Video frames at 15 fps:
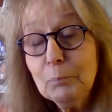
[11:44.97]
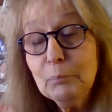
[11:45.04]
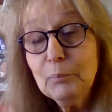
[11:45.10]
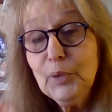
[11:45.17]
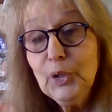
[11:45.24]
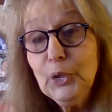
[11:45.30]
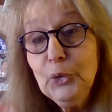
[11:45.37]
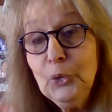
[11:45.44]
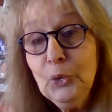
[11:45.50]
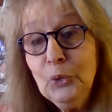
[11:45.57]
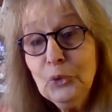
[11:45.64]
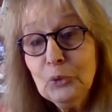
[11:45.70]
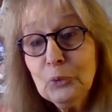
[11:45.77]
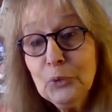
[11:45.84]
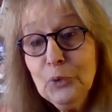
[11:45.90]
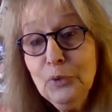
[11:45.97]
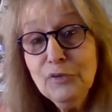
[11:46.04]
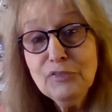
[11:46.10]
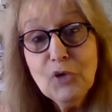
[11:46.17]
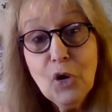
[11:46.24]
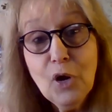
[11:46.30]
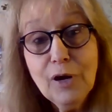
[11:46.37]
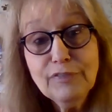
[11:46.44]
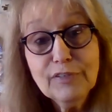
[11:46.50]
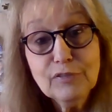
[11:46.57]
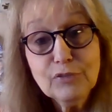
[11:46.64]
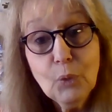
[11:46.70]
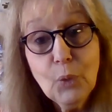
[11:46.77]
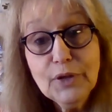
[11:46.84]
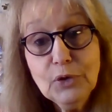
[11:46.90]
blew the roof off
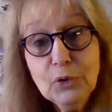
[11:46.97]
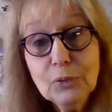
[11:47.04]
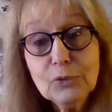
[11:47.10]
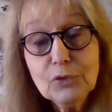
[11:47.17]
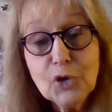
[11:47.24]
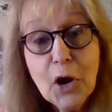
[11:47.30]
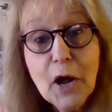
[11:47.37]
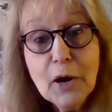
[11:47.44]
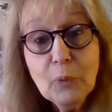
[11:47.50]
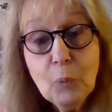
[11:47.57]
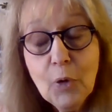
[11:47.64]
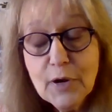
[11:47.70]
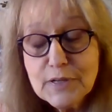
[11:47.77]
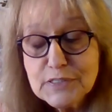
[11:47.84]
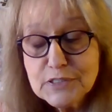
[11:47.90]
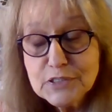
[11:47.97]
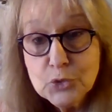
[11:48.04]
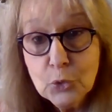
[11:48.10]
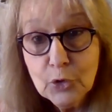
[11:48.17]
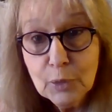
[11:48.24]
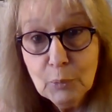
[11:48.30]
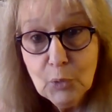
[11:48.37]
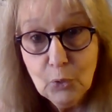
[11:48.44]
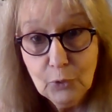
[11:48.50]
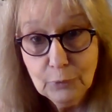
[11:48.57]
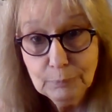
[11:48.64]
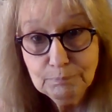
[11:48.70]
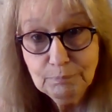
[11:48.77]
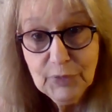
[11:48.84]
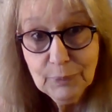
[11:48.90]
of what you thought was normal.
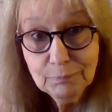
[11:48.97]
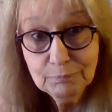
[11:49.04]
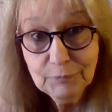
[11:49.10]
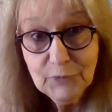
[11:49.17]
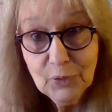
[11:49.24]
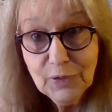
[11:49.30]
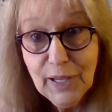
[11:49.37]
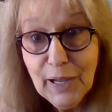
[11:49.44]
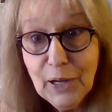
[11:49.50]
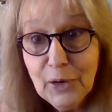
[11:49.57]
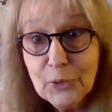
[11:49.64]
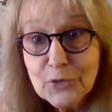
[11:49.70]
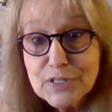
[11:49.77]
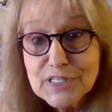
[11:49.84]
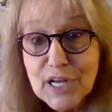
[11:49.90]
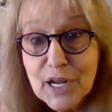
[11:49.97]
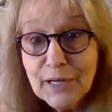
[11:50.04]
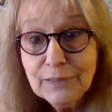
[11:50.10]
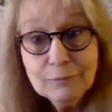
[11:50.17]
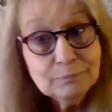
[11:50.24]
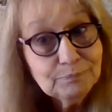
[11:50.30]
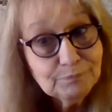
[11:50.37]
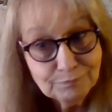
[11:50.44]
Okay, Earth sign?